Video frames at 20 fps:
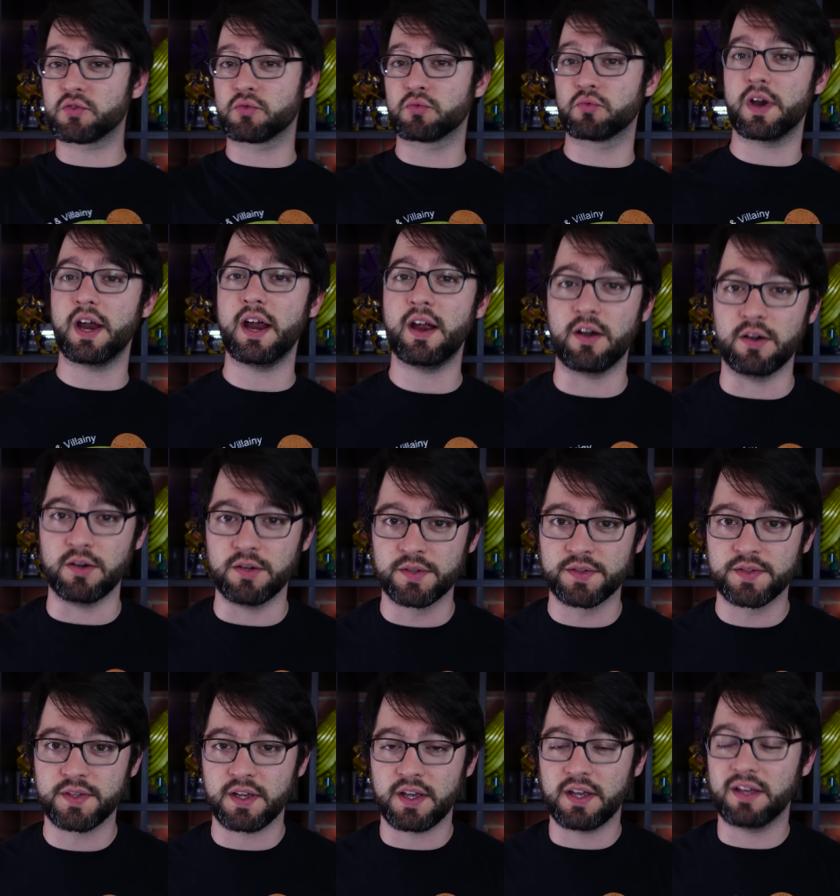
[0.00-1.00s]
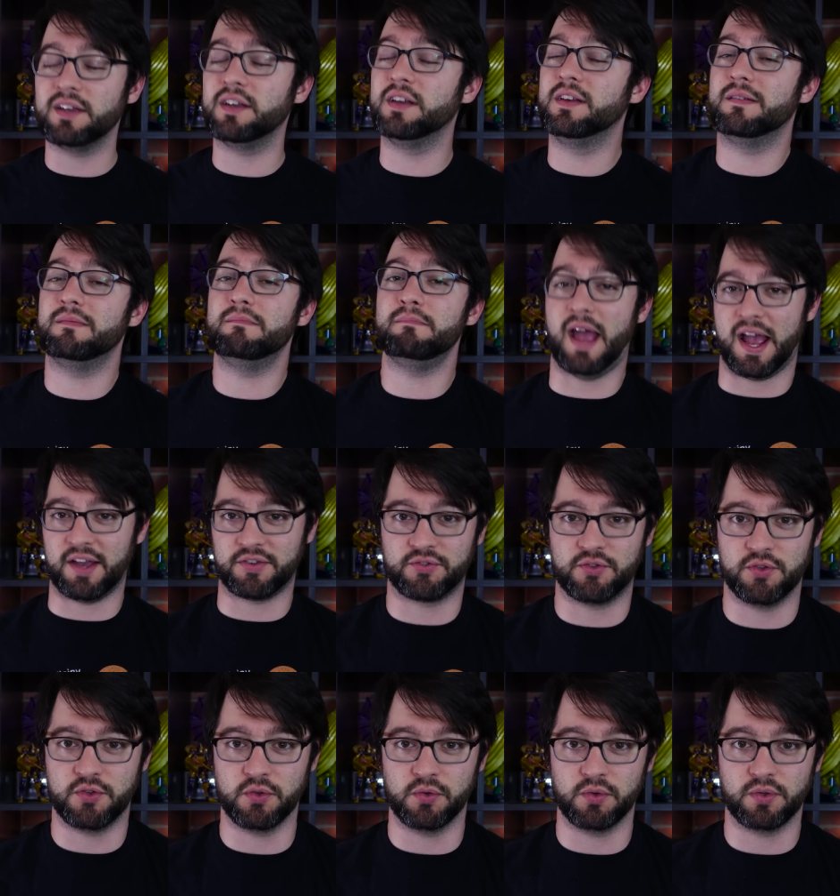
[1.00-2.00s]
rares in
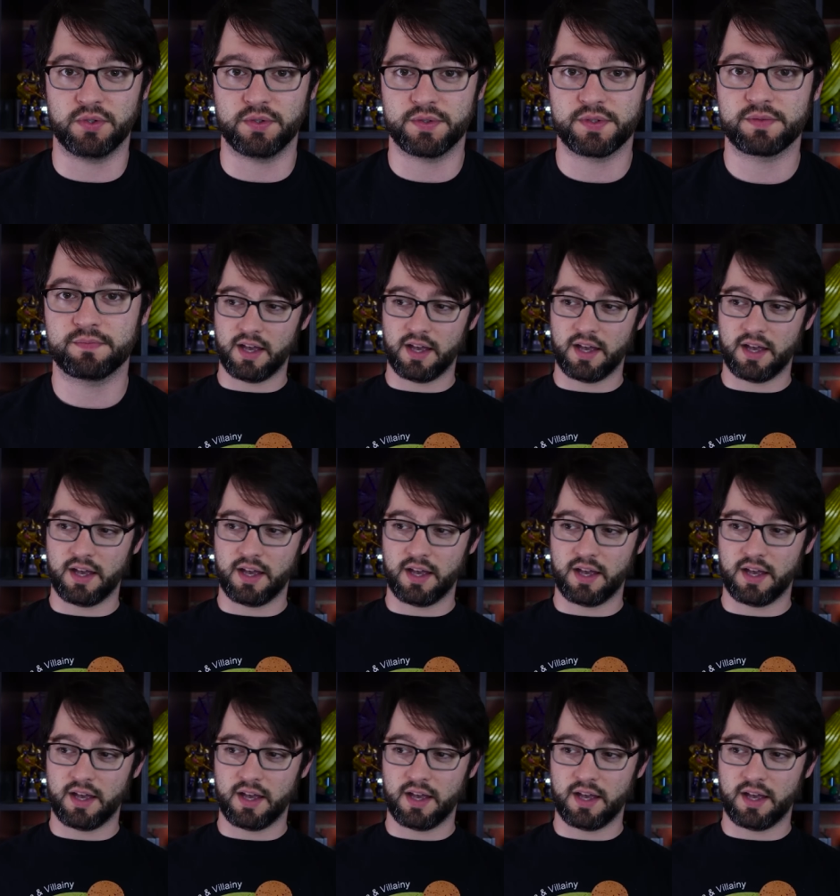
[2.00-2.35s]
Master Duels.